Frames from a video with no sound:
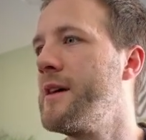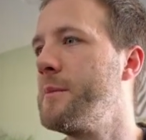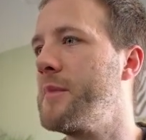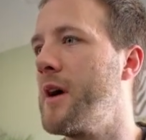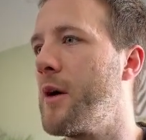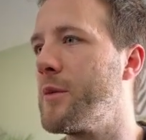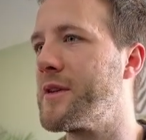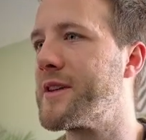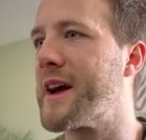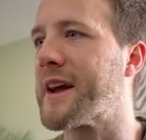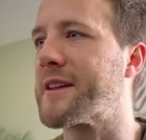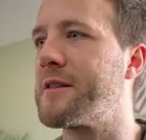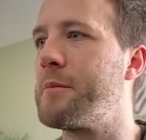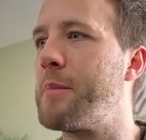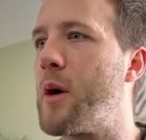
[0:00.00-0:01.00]
but I would
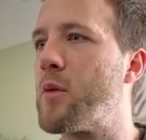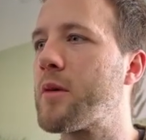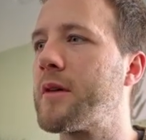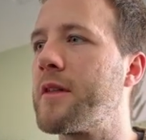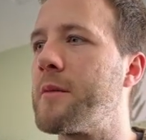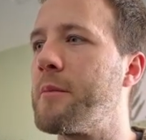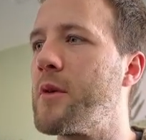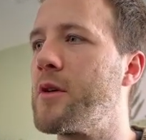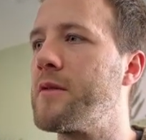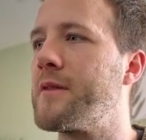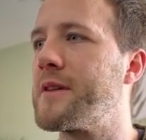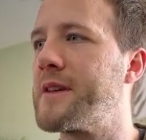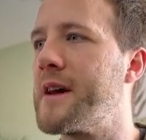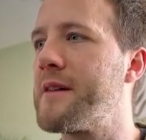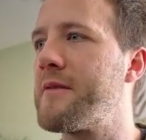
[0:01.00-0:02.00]
take the bulk of the
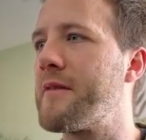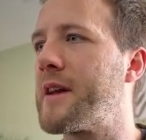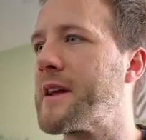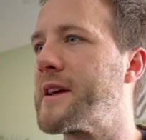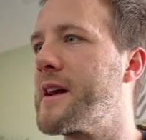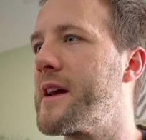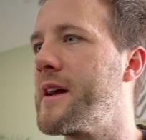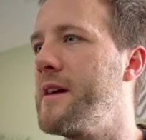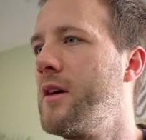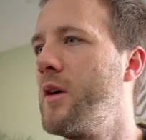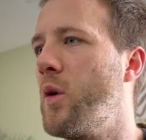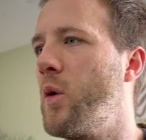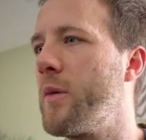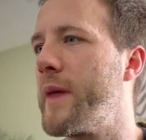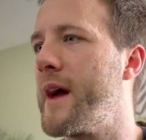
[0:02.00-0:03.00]
move definitely here
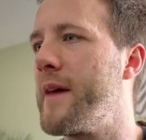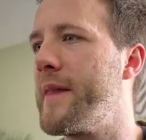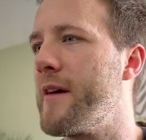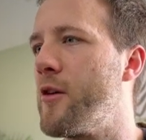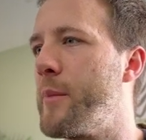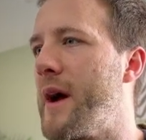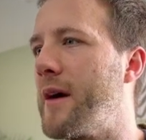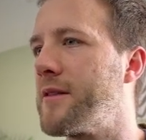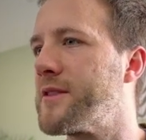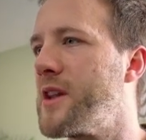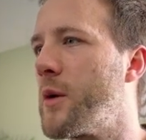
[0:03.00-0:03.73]
or thereabouts.